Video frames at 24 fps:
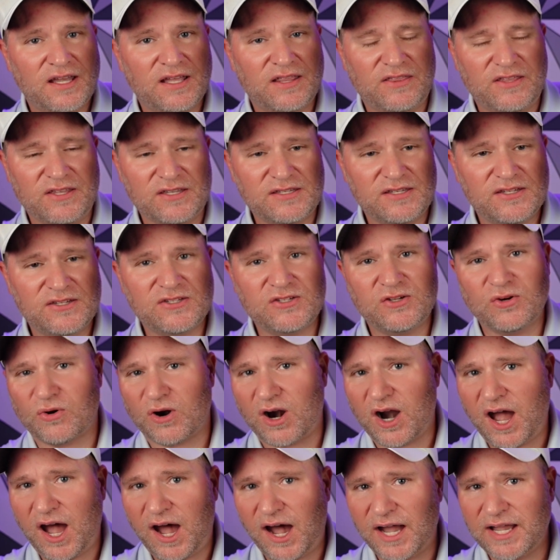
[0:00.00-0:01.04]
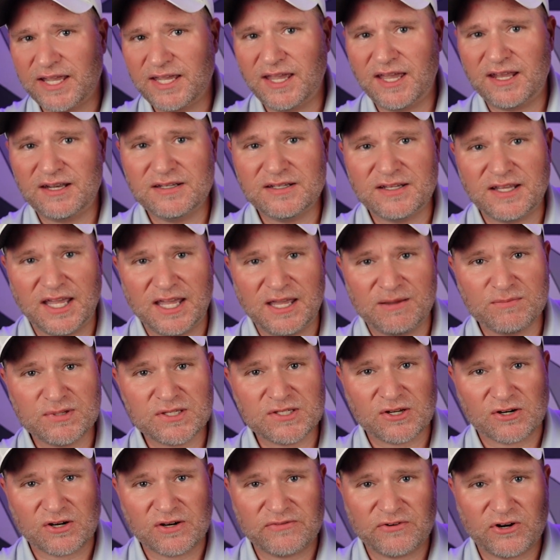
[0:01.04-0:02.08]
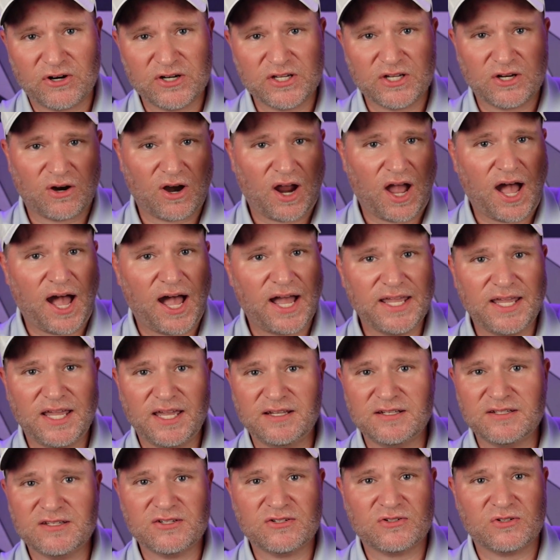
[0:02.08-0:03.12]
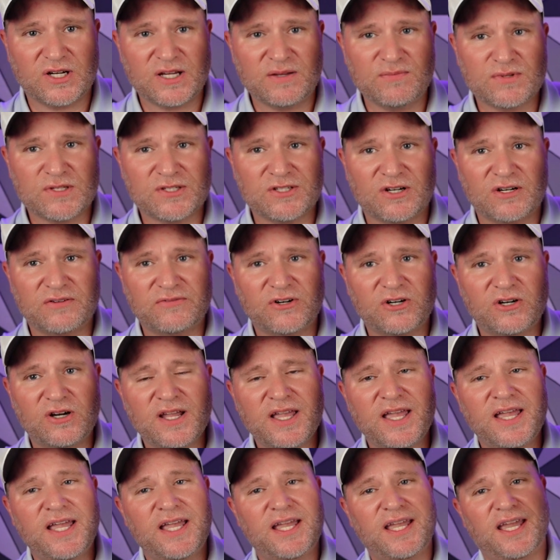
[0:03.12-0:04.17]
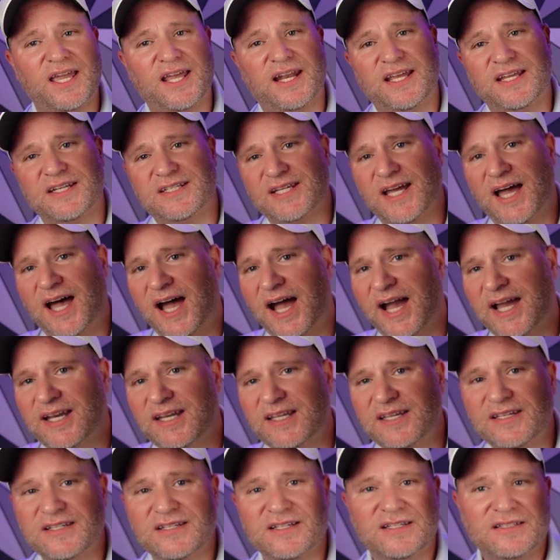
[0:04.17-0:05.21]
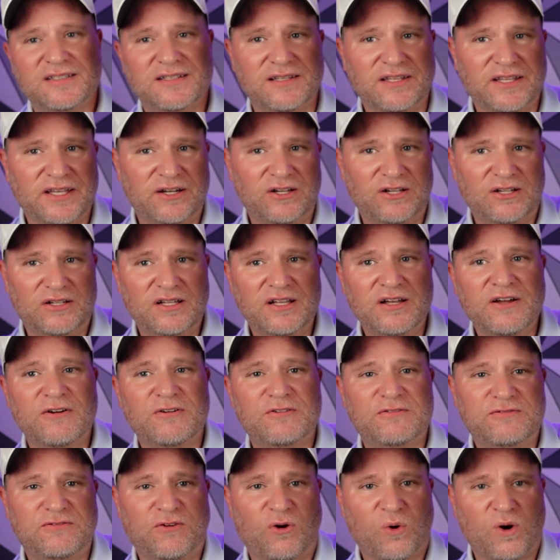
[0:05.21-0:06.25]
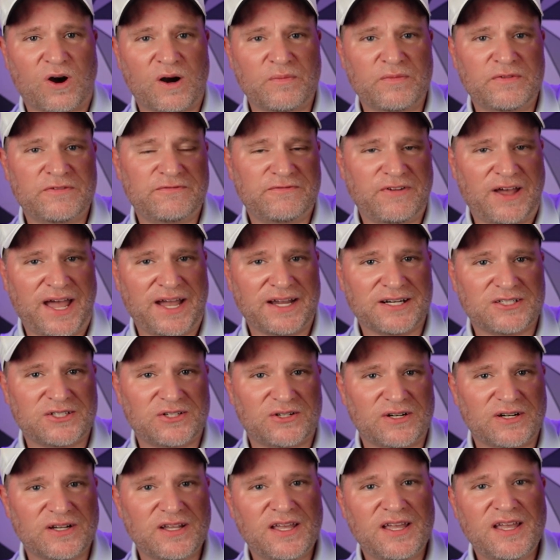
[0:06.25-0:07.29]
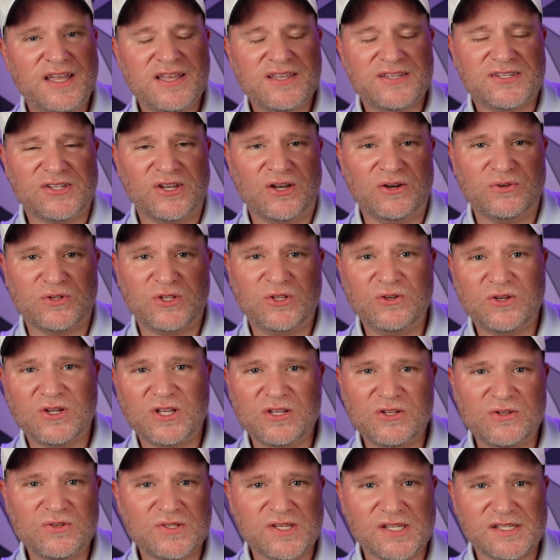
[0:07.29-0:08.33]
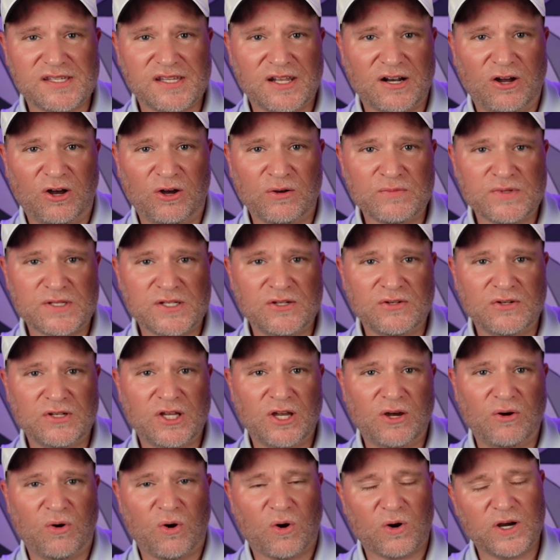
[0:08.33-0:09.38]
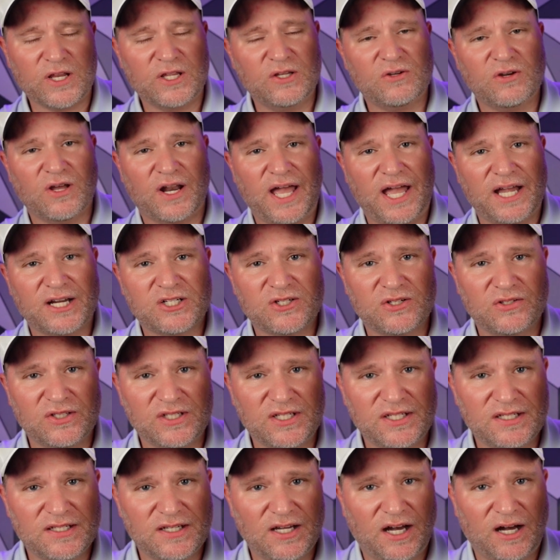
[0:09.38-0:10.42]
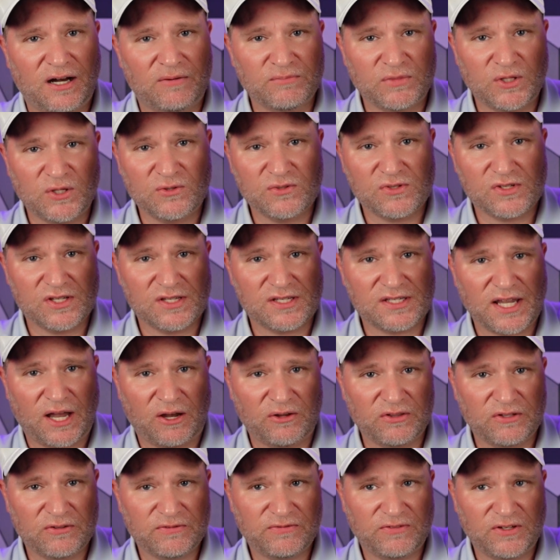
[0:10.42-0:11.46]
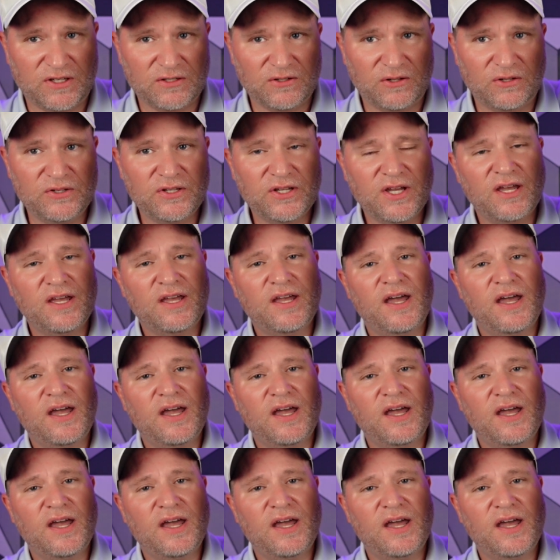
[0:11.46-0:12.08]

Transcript: This is your high-end game server, your high-end stream server in a tiny little form factor. So you could use this in a home studio, or you could actually use this out in the field.